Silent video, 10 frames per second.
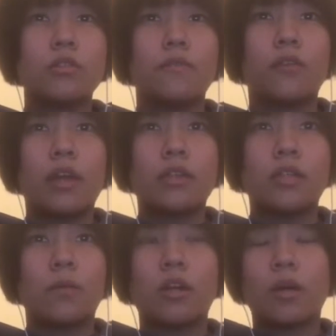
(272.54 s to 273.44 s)
your
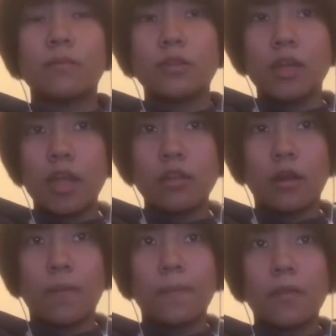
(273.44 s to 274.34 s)
essay will come together.
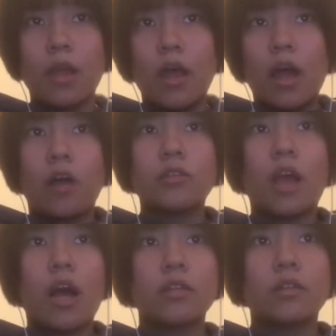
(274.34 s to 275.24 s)
An
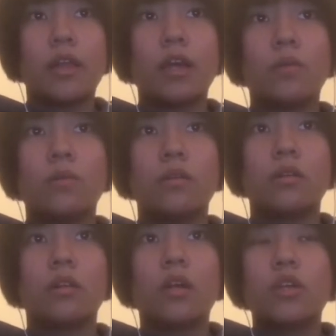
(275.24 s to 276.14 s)
outline
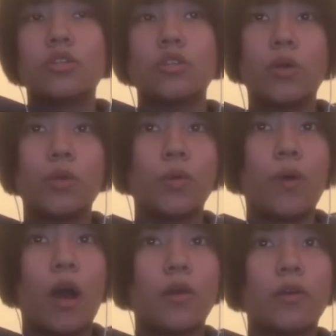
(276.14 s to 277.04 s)
will show you
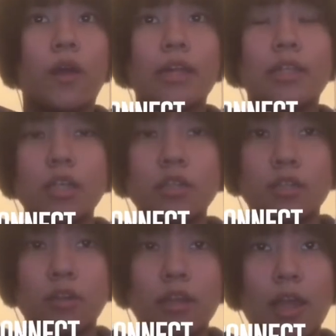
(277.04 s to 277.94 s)
how your
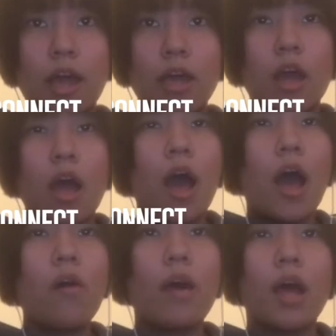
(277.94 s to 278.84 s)
ideas connect,
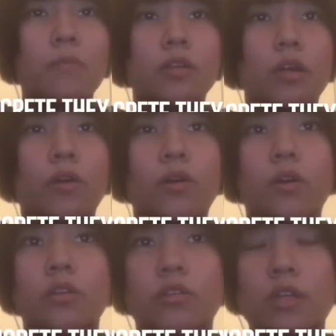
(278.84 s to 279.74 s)
how abstract or
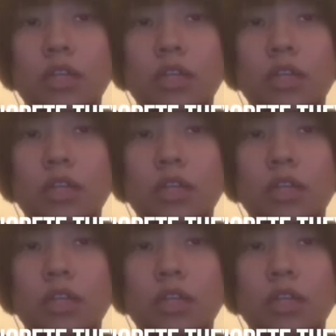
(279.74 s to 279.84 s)
concrete